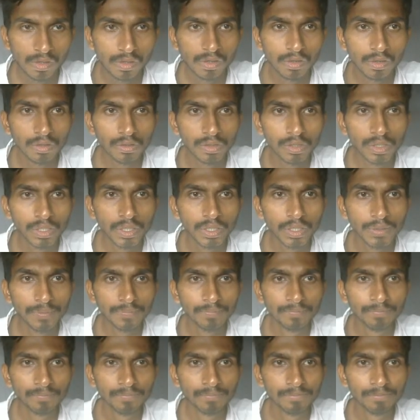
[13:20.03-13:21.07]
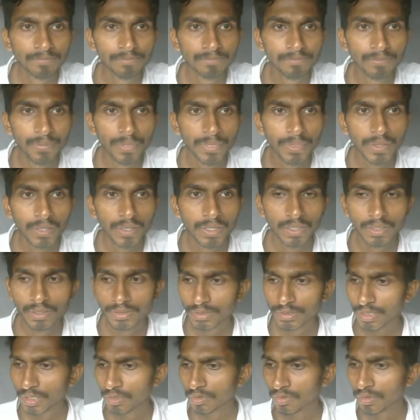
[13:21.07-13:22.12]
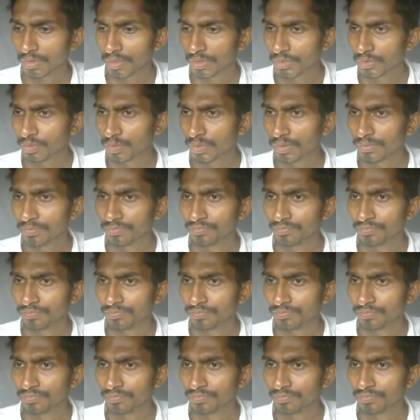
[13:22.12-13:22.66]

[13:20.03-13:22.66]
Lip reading: Okay, let's click on this one.